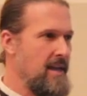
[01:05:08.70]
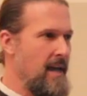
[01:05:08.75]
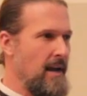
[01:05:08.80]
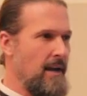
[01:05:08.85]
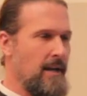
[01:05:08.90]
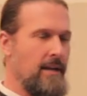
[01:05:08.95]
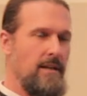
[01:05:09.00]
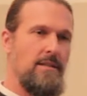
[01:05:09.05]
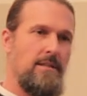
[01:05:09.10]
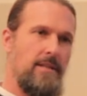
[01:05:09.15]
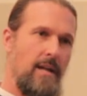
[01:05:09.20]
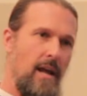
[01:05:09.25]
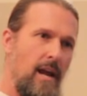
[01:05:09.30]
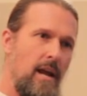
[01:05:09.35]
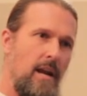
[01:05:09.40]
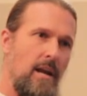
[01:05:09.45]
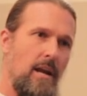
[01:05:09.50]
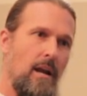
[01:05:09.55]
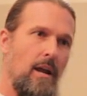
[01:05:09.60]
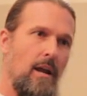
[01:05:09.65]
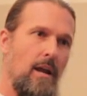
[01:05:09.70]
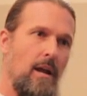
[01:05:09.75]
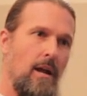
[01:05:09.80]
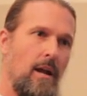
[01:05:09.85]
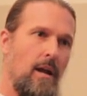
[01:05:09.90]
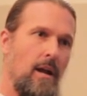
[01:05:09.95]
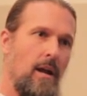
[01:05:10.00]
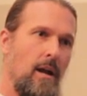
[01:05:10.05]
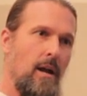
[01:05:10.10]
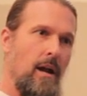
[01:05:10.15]
we can't contain.
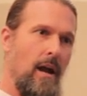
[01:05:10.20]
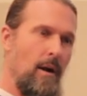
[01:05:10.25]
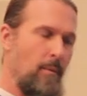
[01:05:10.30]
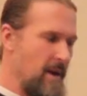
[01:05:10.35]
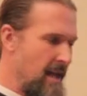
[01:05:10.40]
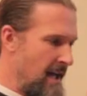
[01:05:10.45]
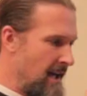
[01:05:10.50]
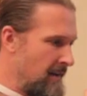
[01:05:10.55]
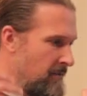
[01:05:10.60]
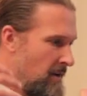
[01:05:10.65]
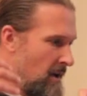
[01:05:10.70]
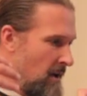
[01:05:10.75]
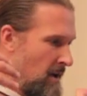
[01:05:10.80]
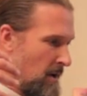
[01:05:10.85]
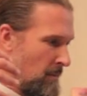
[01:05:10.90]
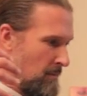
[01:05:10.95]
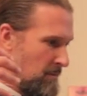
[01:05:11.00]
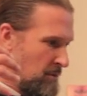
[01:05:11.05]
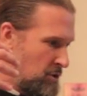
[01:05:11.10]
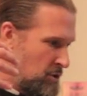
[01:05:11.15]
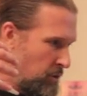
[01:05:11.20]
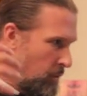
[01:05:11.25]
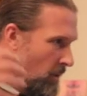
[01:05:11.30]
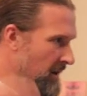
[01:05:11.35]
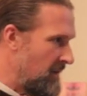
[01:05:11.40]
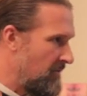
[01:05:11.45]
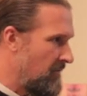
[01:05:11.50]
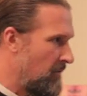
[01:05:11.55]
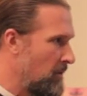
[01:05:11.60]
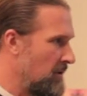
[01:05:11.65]
And we have
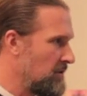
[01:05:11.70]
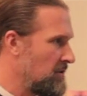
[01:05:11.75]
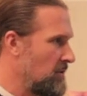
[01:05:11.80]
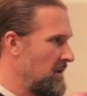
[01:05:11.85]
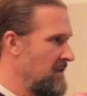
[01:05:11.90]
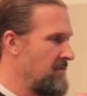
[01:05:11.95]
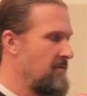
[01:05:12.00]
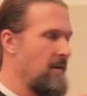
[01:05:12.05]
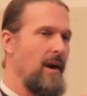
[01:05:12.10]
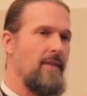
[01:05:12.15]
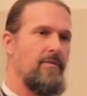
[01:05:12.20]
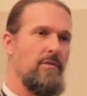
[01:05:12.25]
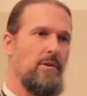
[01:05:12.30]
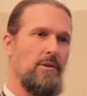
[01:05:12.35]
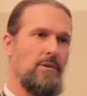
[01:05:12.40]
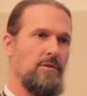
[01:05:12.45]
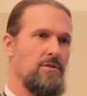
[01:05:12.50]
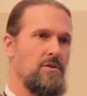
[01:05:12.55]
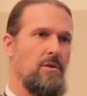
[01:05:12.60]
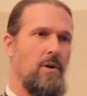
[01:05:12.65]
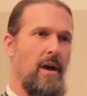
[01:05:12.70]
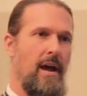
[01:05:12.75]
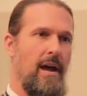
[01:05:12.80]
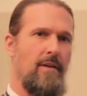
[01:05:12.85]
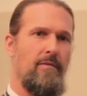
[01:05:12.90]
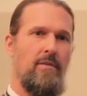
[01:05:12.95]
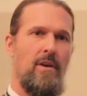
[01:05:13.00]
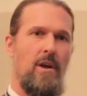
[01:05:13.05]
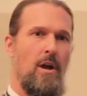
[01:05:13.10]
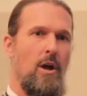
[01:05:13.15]
24- and 25-year-olds who
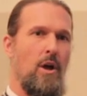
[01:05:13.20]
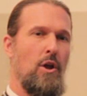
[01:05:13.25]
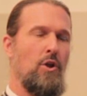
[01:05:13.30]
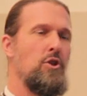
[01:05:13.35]
have